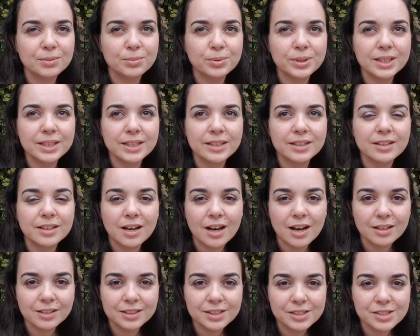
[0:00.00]
really
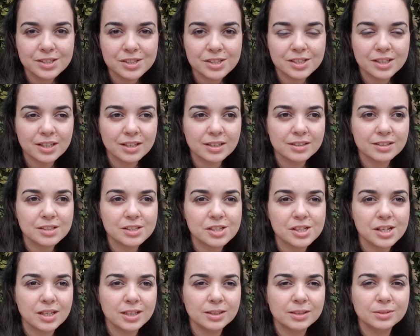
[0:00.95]
college and
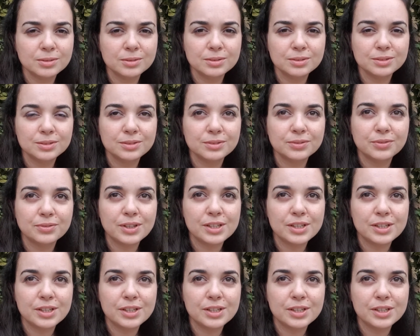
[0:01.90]
childhood